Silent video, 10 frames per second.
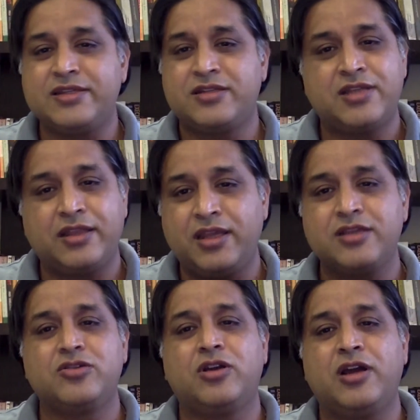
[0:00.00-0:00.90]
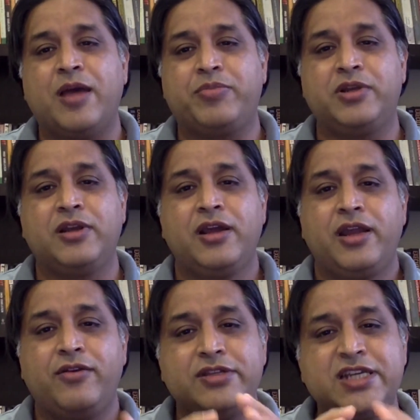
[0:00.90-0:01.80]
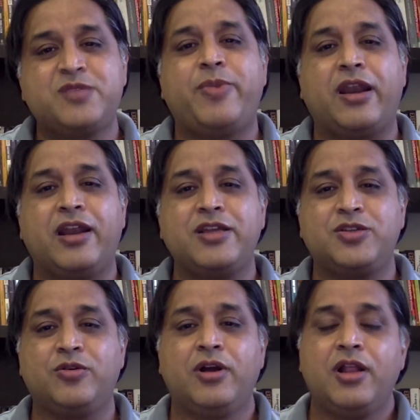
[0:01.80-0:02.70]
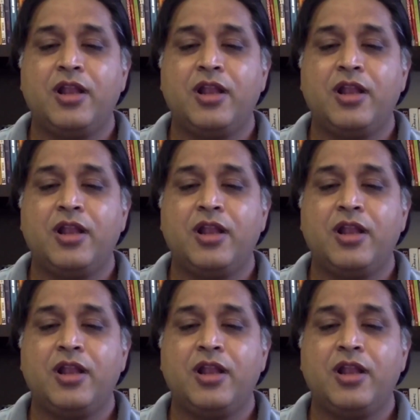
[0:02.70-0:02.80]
Nothing is going to happen, it will just penalize you.